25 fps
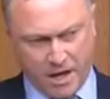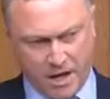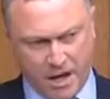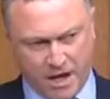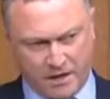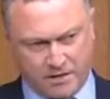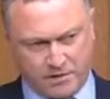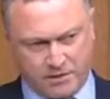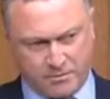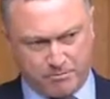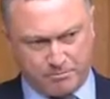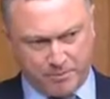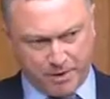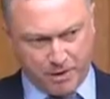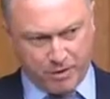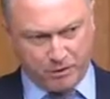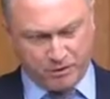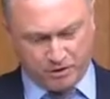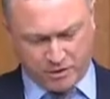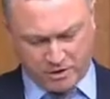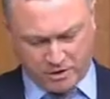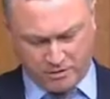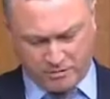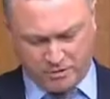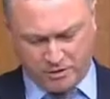and to
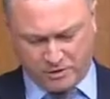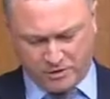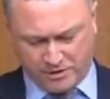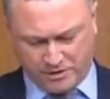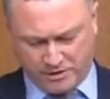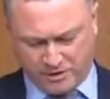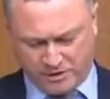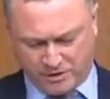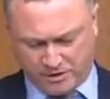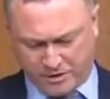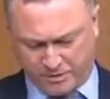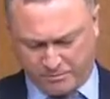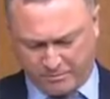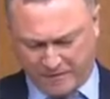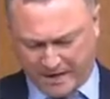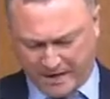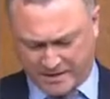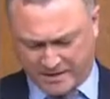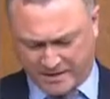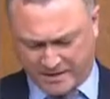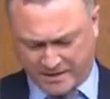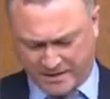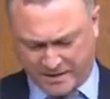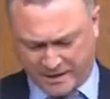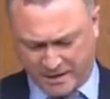build communities'
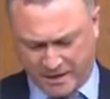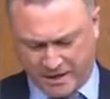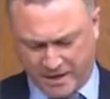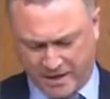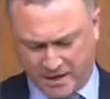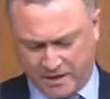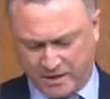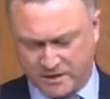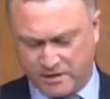capacity